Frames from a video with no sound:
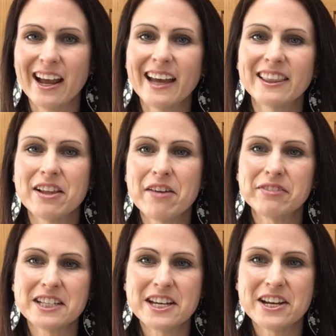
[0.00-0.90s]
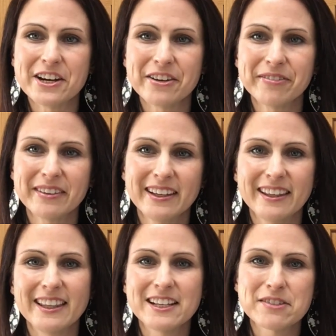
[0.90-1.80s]
I'd love to hear.
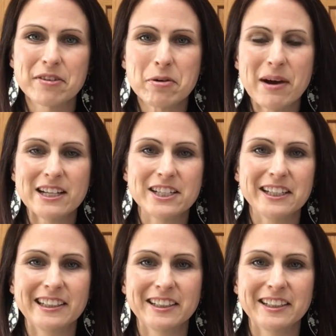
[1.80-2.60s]
Thanks for watching.